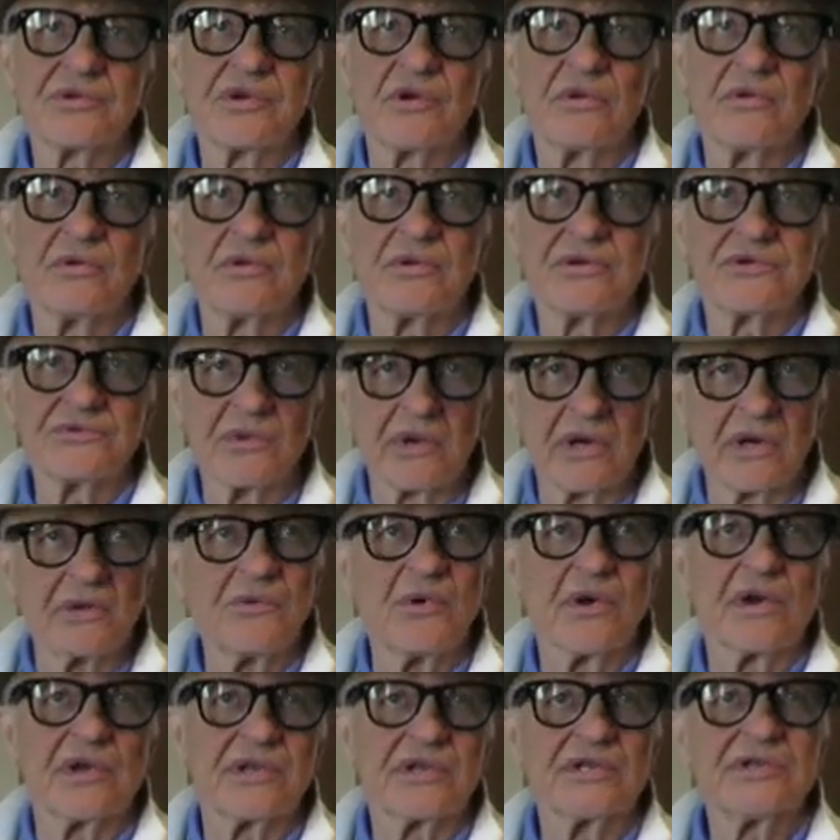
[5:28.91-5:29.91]
so it was really
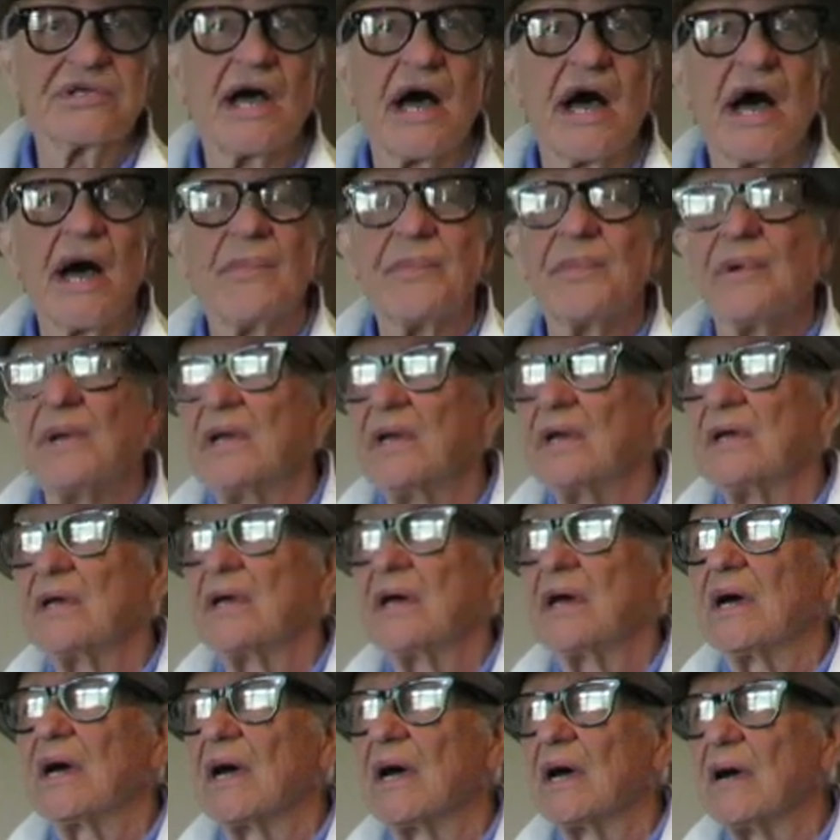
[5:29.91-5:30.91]
one of the top
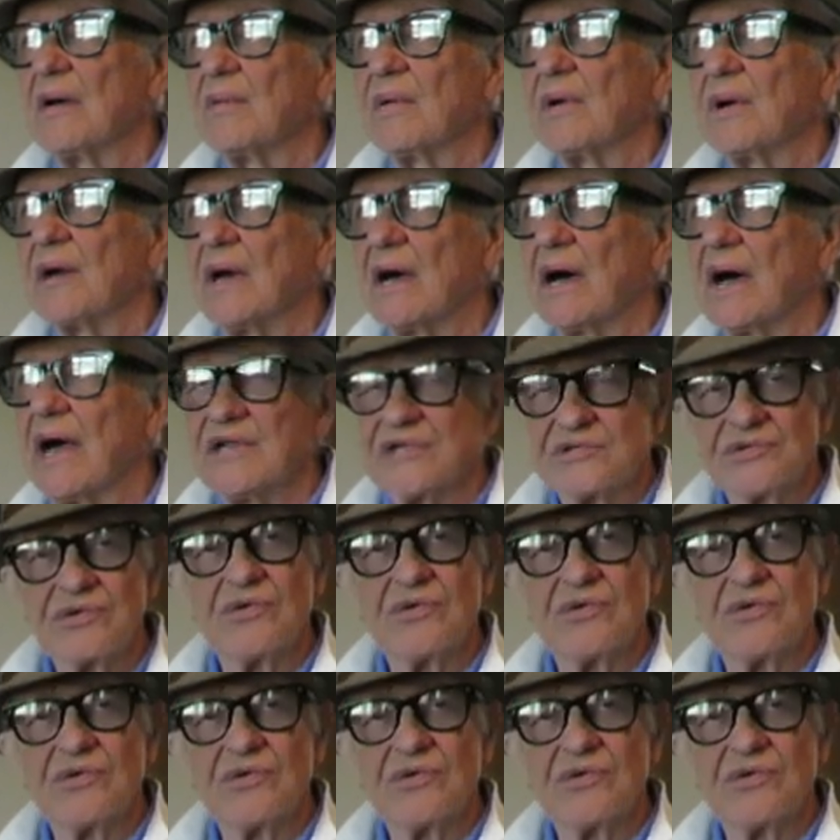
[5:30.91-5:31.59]
high